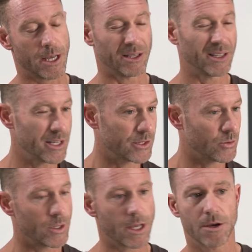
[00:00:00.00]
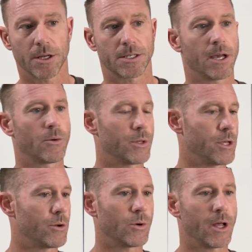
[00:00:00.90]
at least one that you can take with
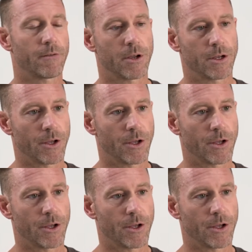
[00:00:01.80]
you, whatever you